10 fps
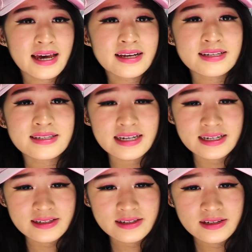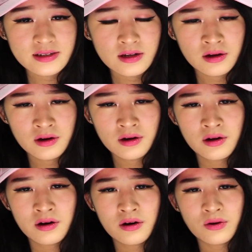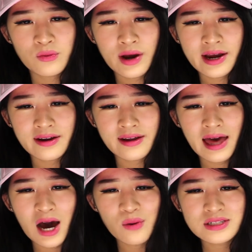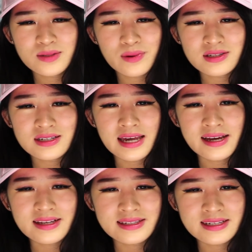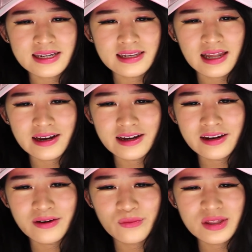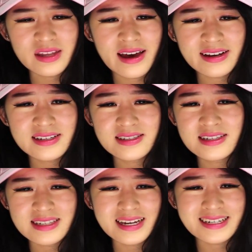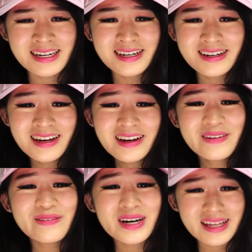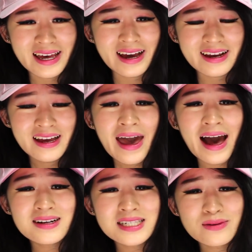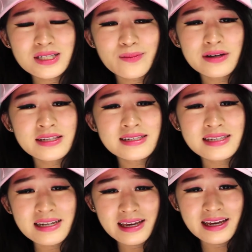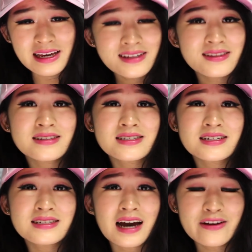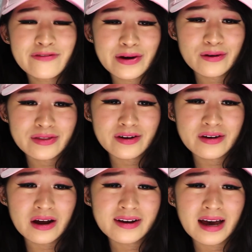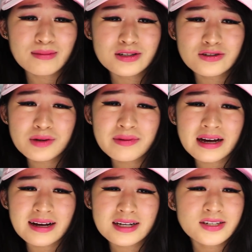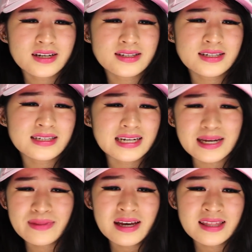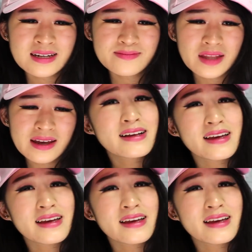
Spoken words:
Take a seat. Wait, how are we supposed to take a seat? Like, what the heck is this seat? What the heck? How is someone supposed to sit here? This design fail though. Okay, I'm assuming, I guess you can just sleep there then.